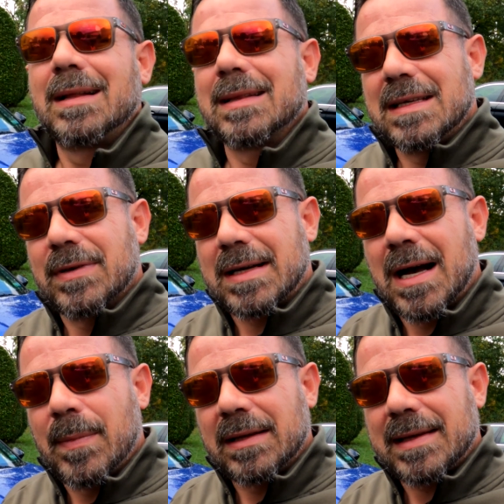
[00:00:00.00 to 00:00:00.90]
Leave a
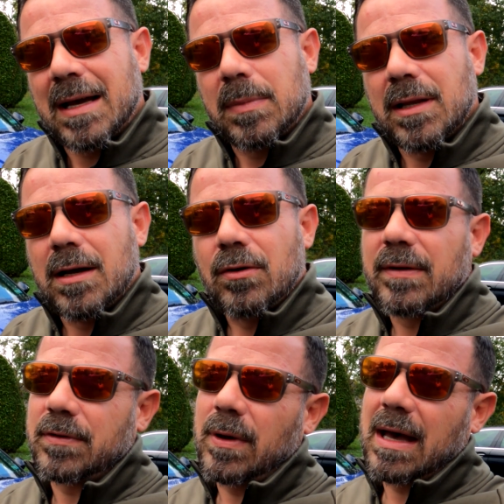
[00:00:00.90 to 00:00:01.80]
comment down below
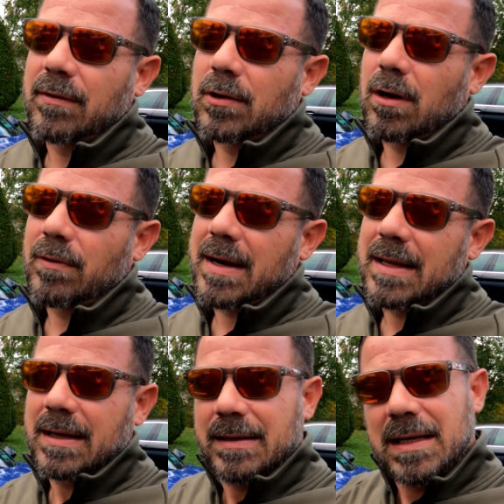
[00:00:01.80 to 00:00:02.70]
if you haven't
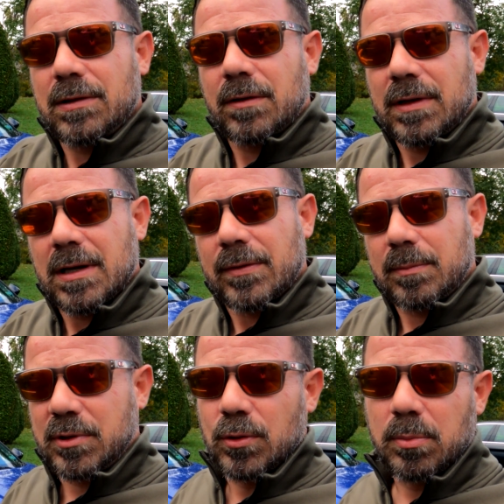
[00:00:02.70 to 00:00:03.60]
already in either of the other
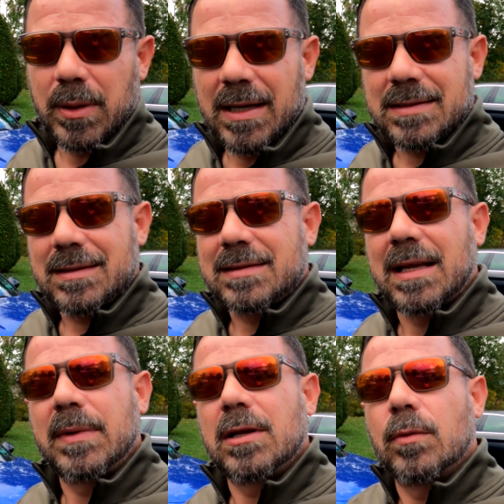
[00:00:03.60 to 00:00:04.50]
two places.
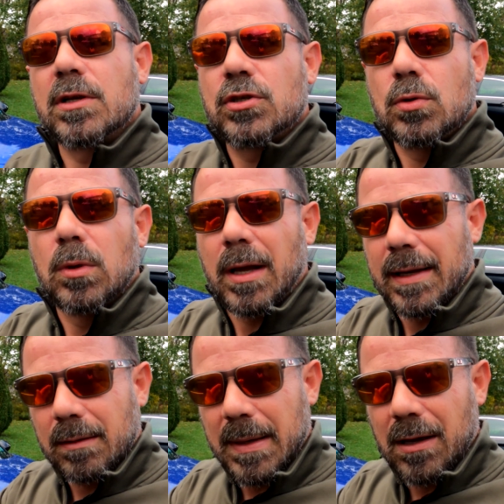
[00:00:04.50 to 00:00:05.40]
Let me know what you
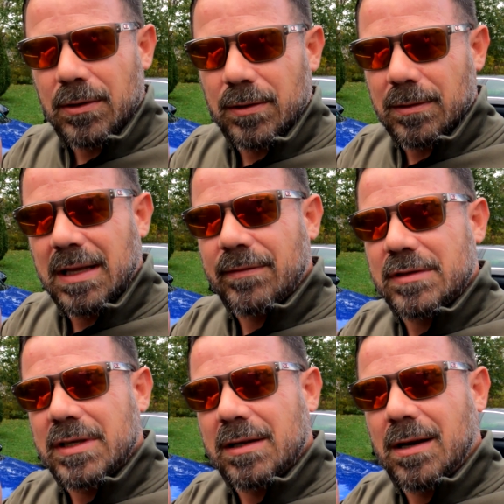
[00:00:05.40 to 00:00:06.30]
like about your
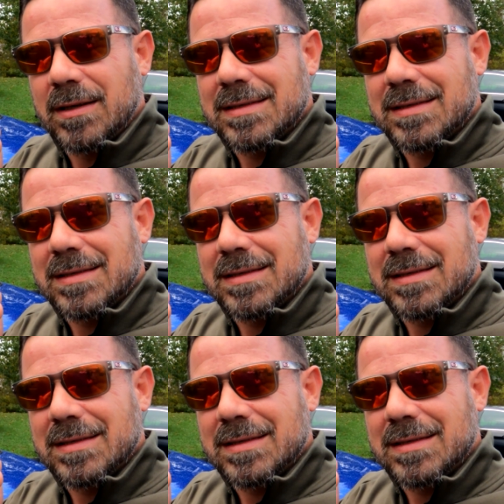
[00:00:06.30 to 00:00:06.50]
11th gen Honda